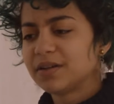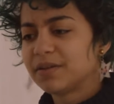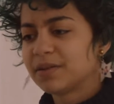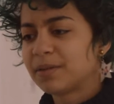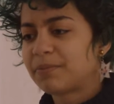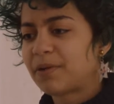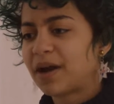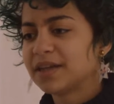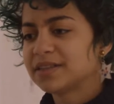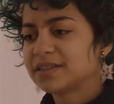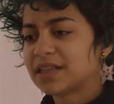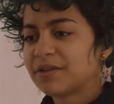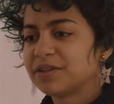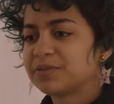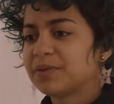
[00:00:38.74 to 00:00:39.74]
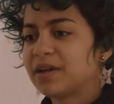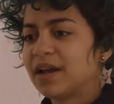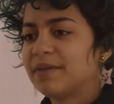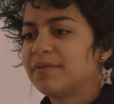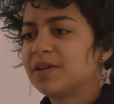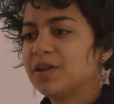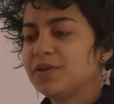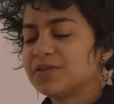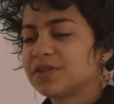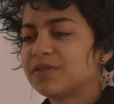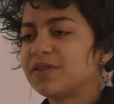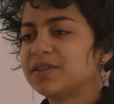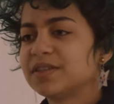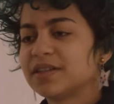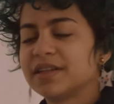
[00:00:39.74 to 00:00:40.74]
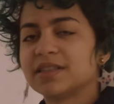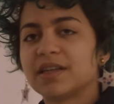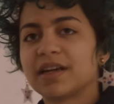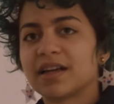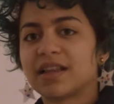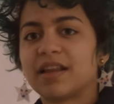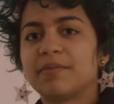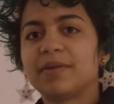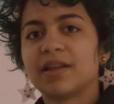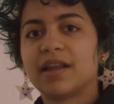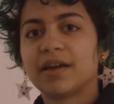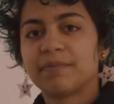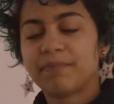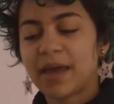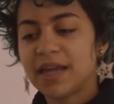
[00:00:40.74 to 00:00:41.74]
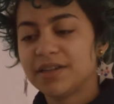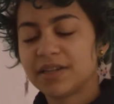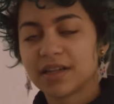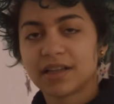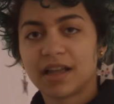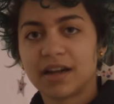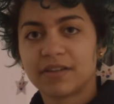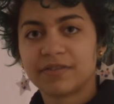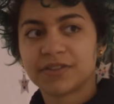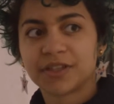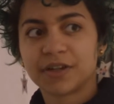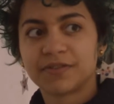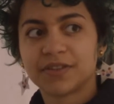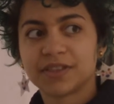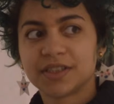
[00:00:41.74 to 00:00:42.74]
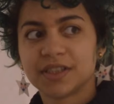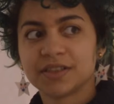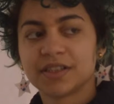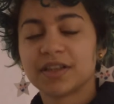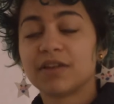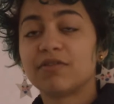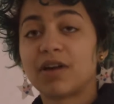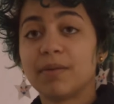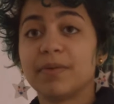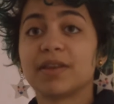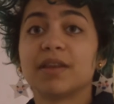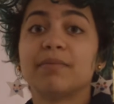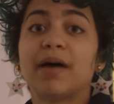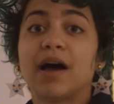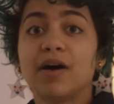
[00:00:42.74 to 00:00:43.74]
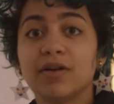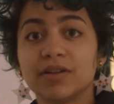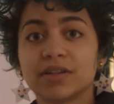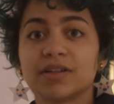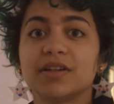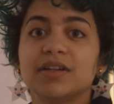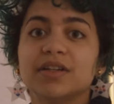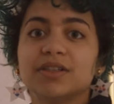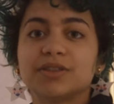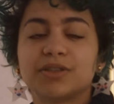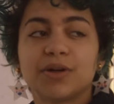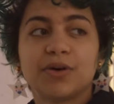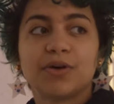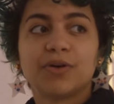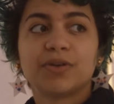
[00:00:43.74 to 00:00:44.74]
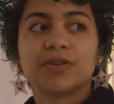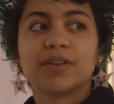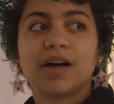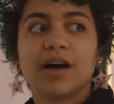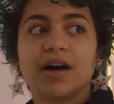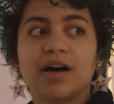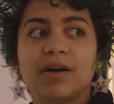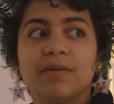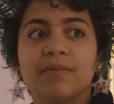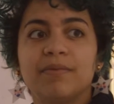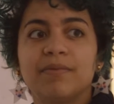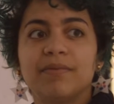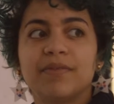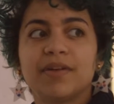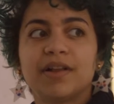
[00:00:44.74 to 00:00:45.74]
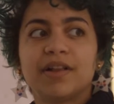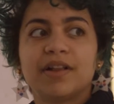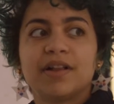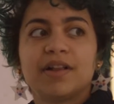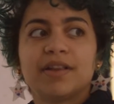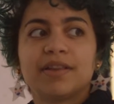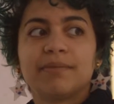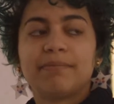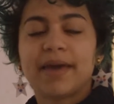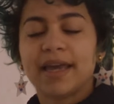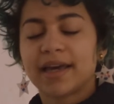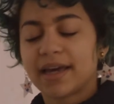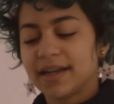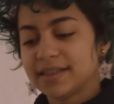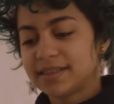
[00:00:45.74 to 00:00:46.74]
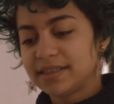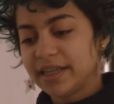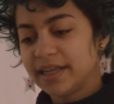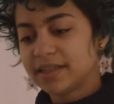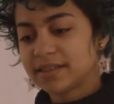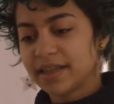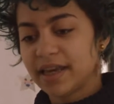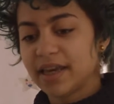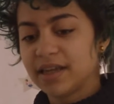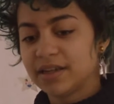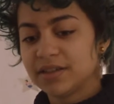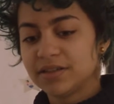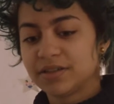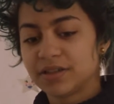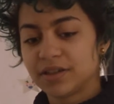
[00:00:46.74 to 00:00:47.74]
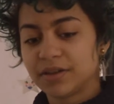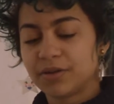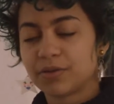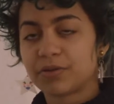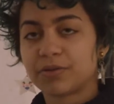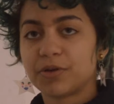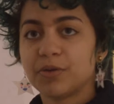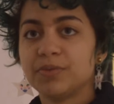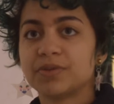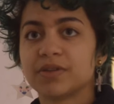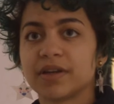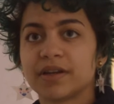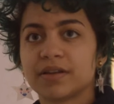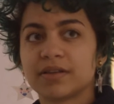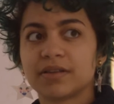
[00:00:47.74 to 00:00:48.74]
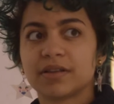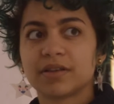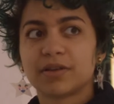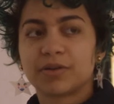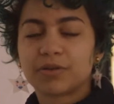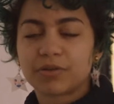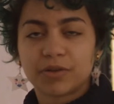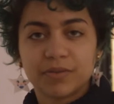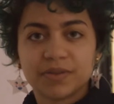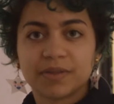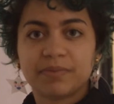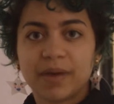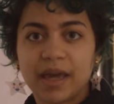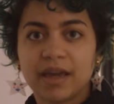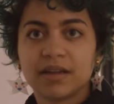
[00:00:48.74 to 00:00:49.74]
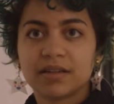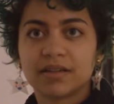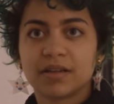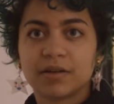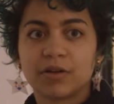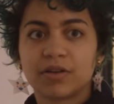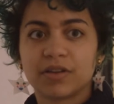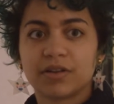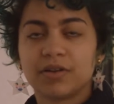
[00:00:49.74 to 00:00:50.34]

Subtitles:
the process I've been using recently is like I've been like painting a lot of surfaces and then rubbing them out, so the paint kind of sinks into little grooves, like the little grooves of paint, like, or